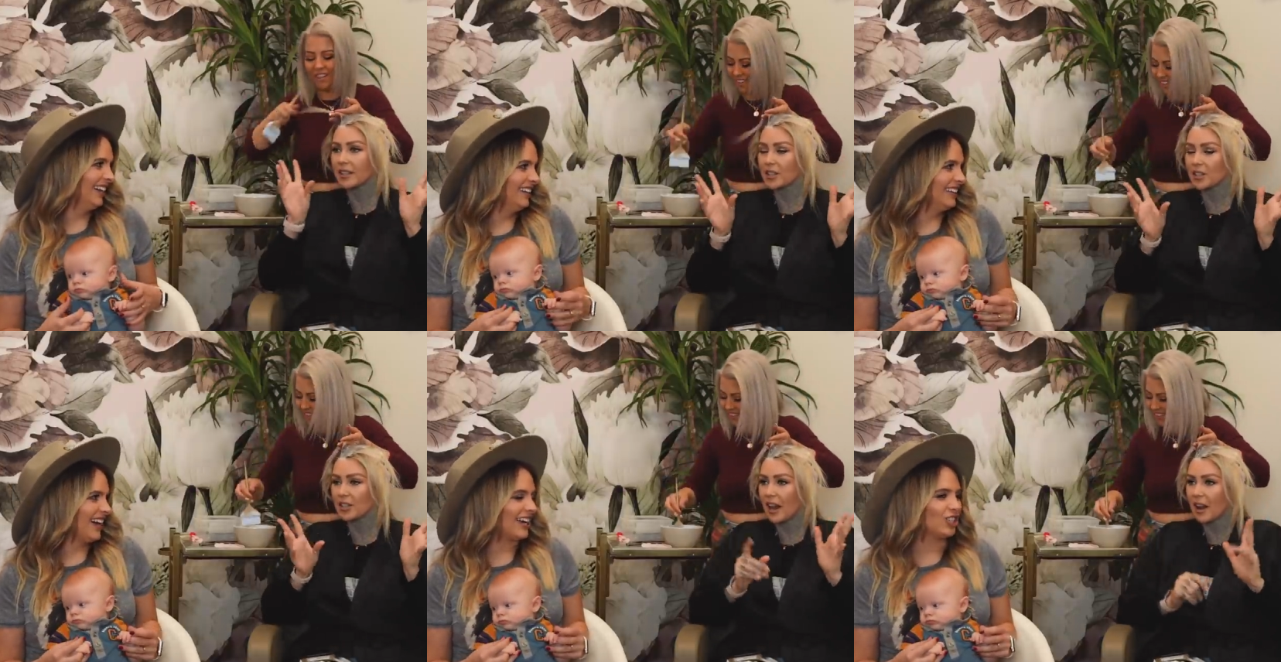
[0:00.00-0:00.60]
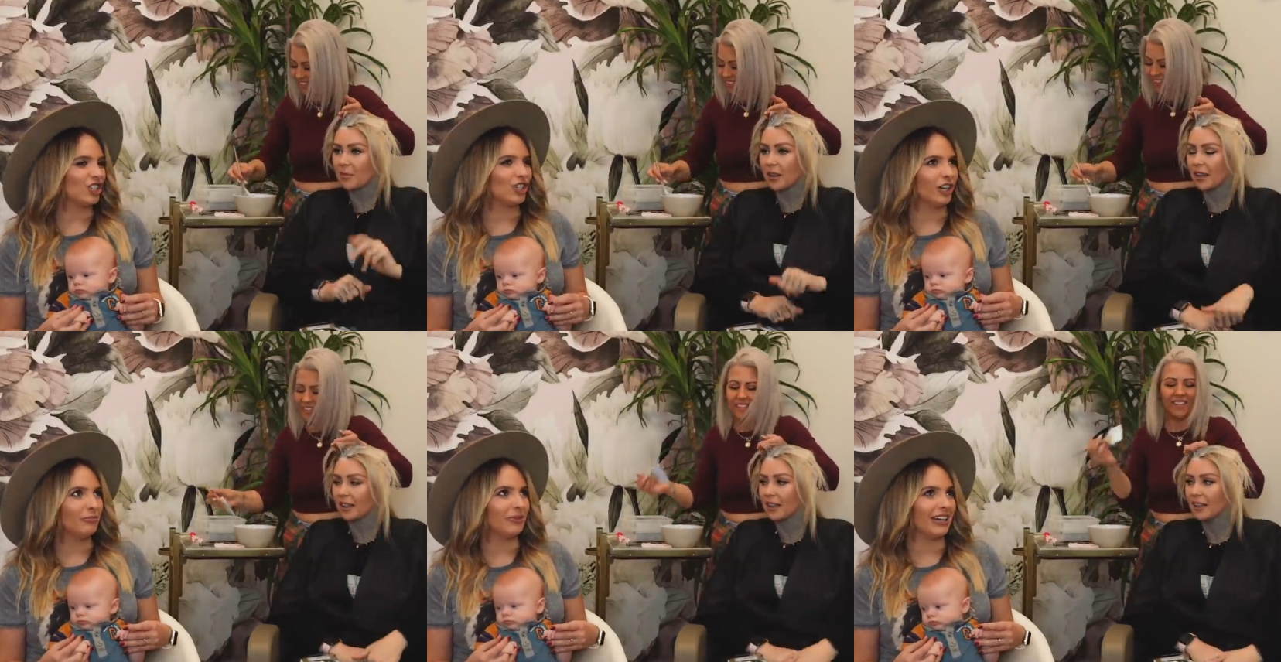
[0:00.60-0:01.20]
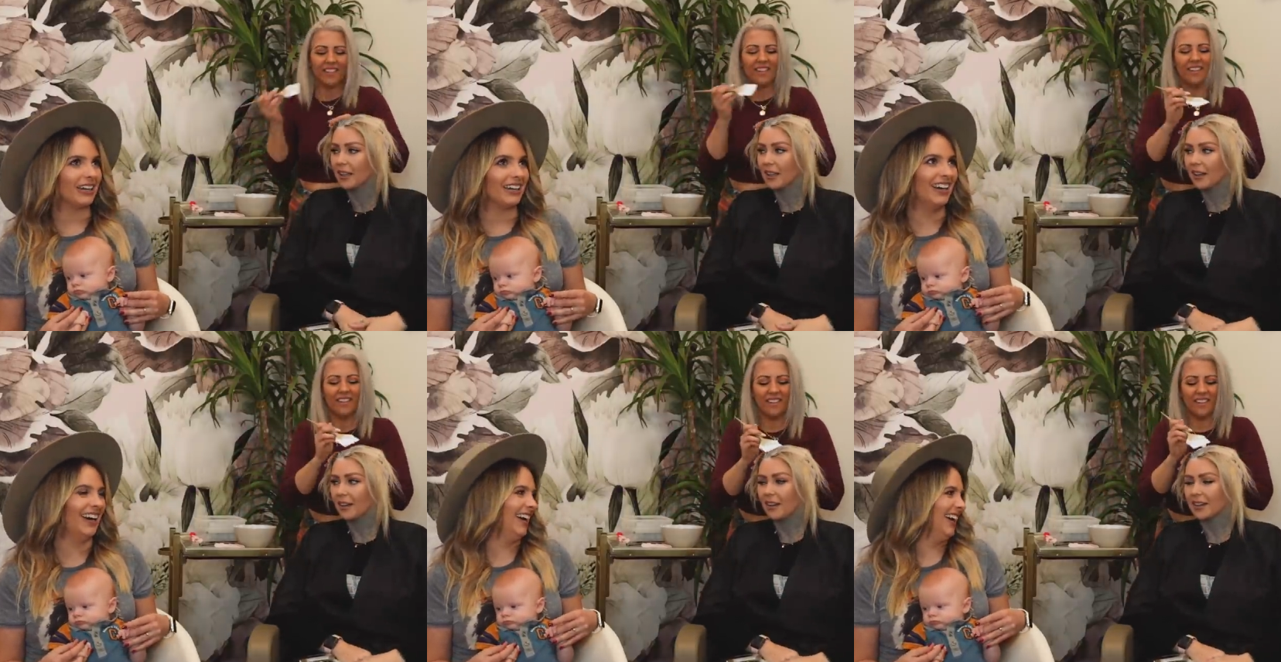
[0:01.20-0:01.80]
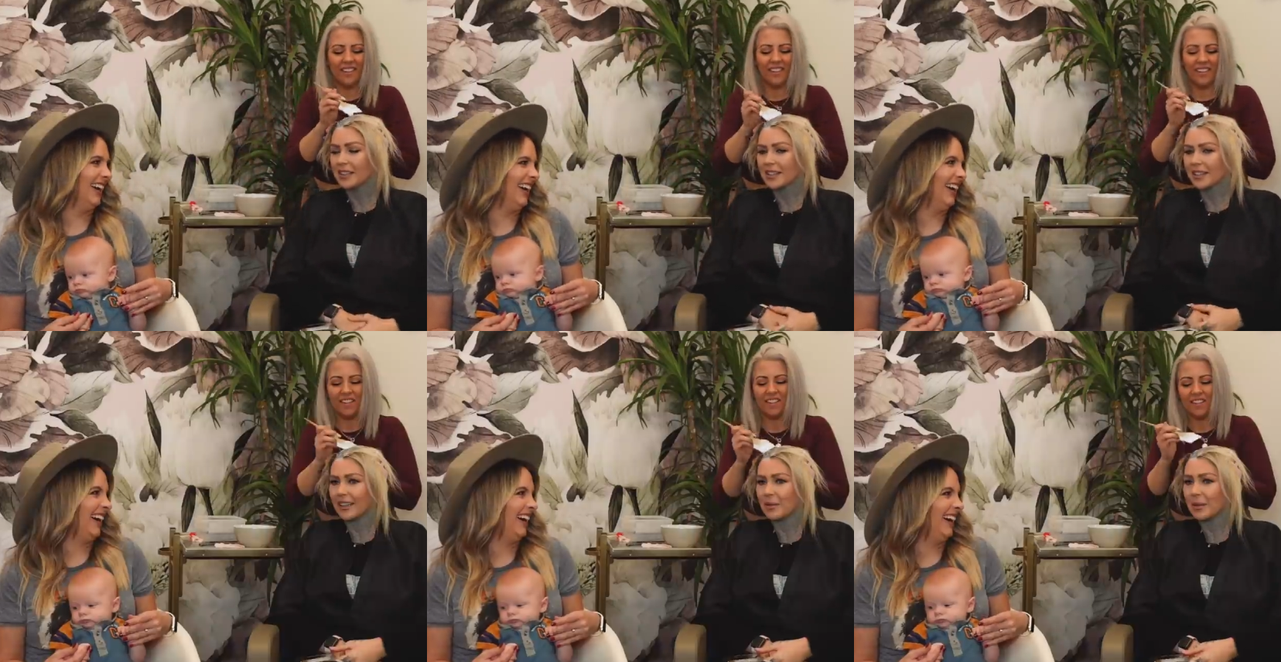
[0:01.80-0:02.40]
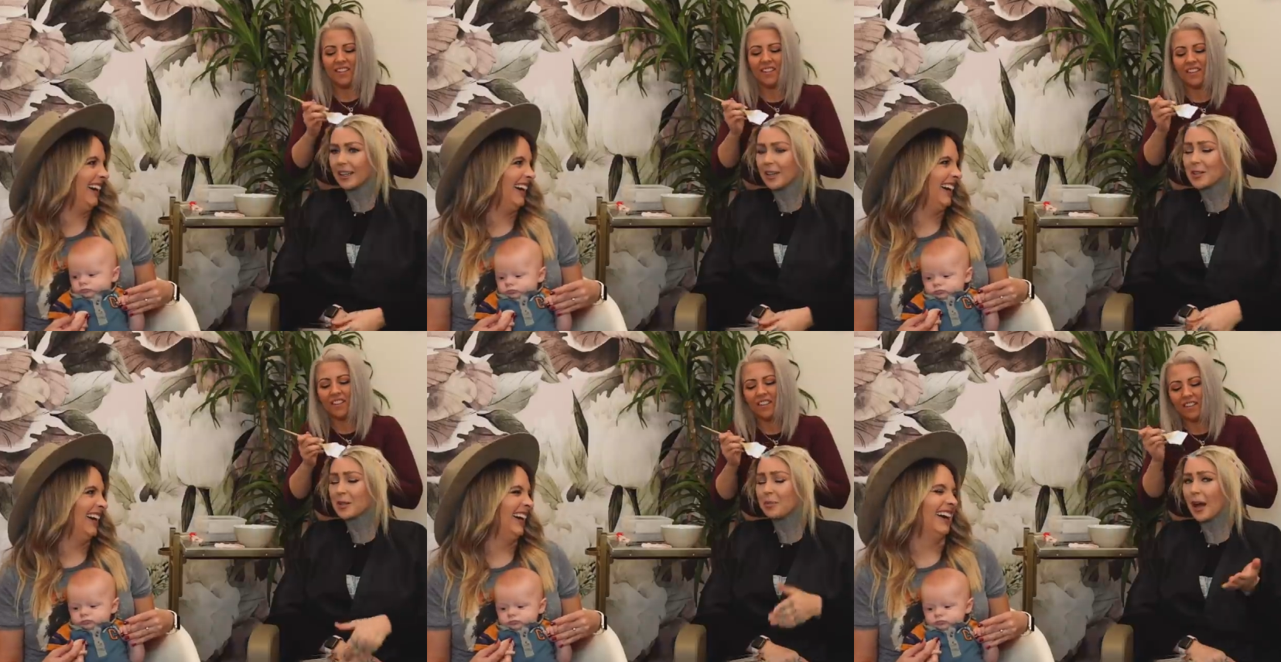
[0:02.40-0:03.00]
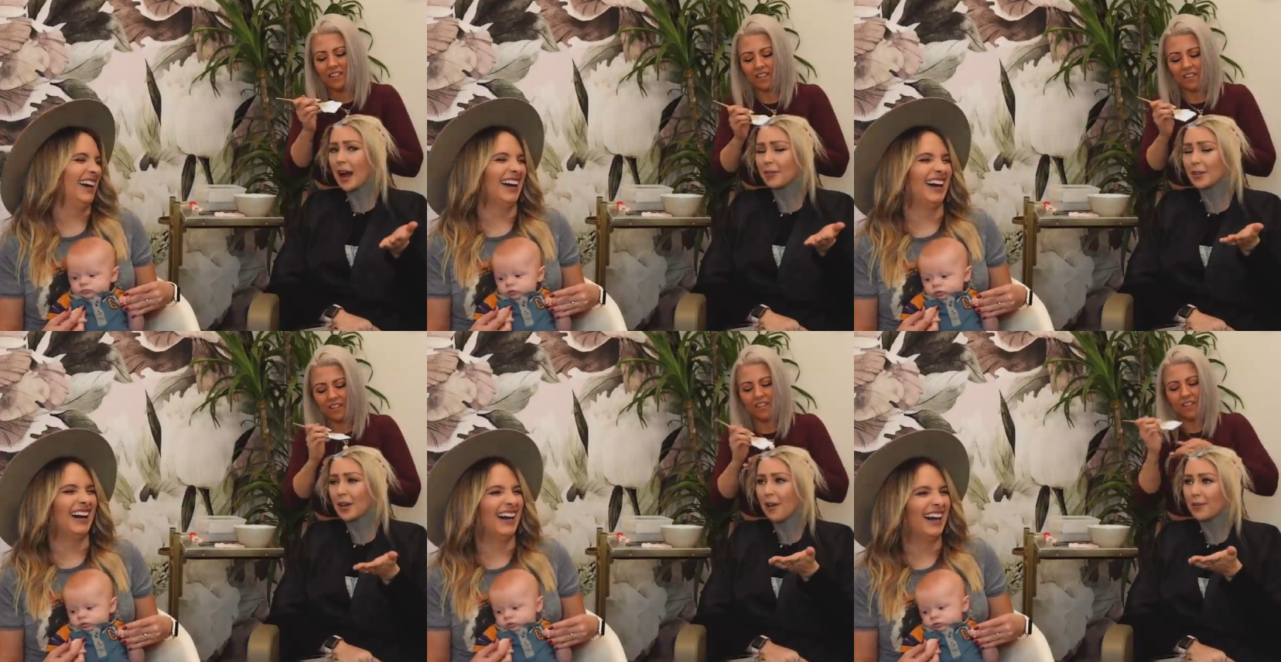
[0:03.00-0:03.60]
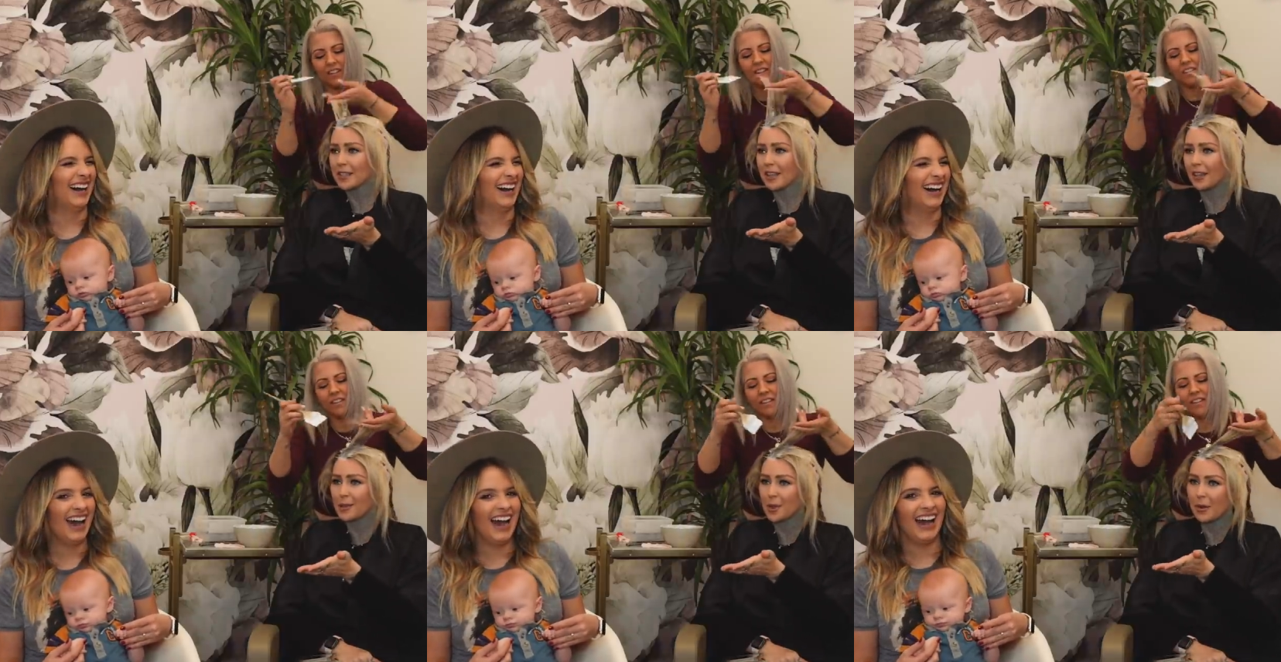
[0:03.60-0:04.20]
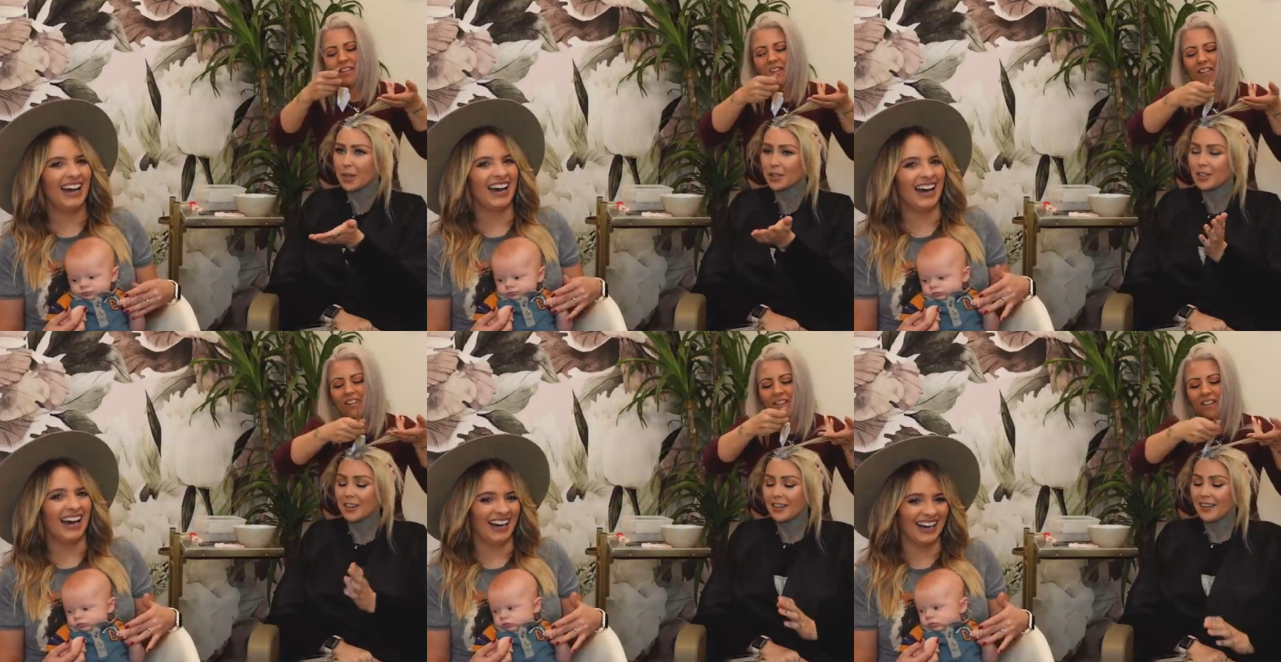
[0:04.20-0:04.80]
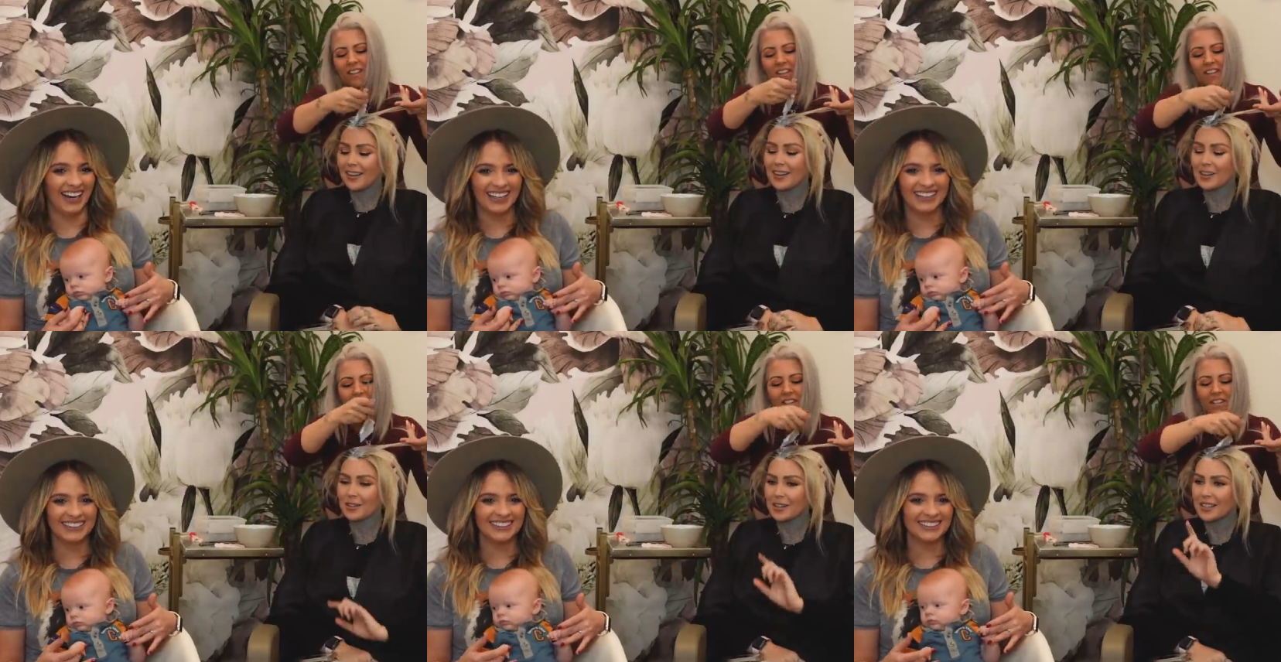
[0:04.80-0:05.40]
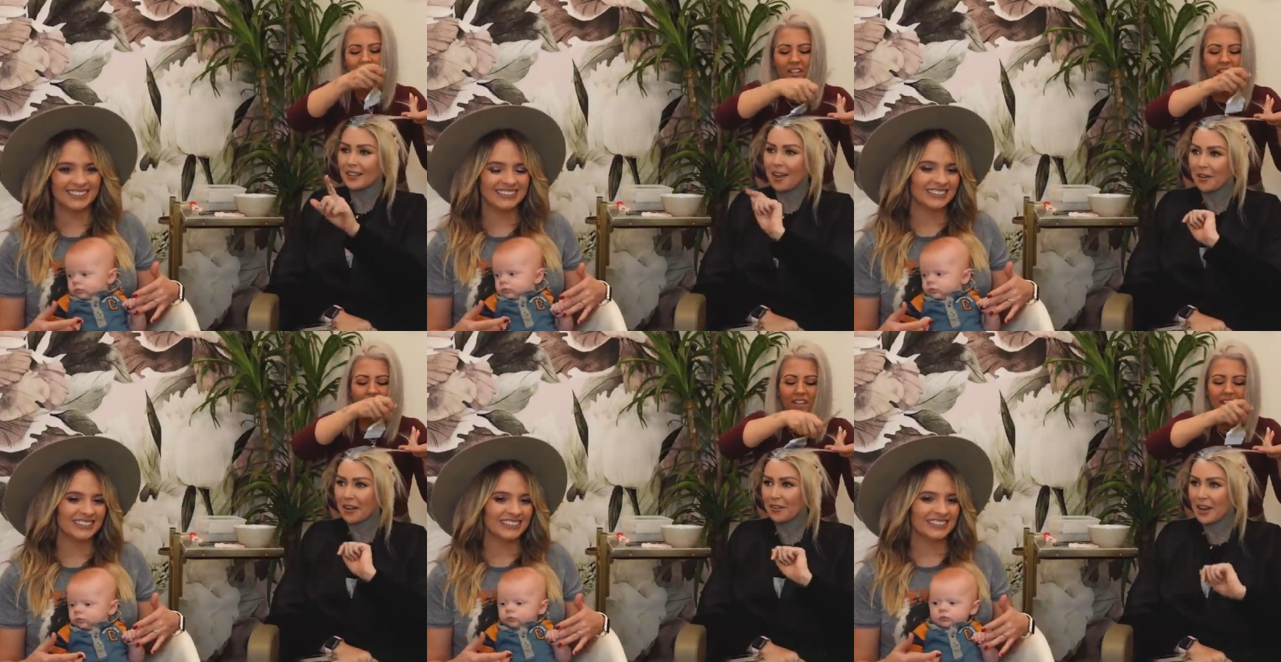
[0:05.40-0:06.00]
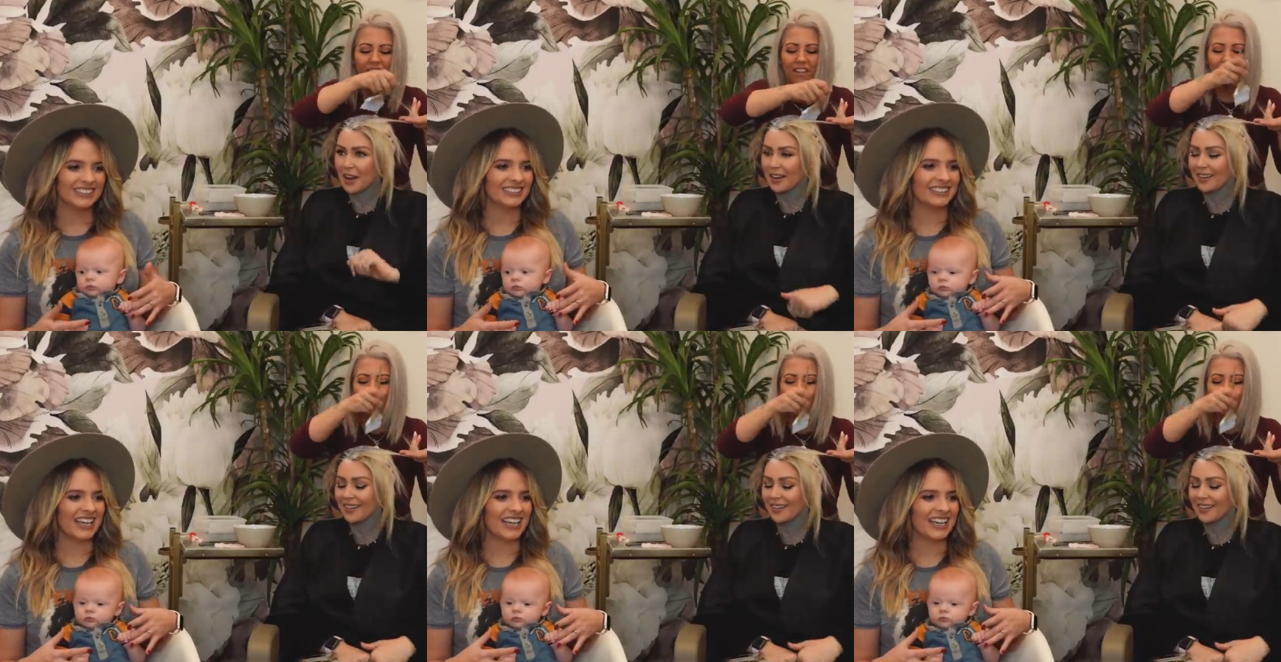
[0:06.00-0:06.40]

Speaker 1: next to your name? I should be.
Speaker 2: Honestly, I'd be like, here's the plaque for your office. Thank you so much. You can stick that right over there.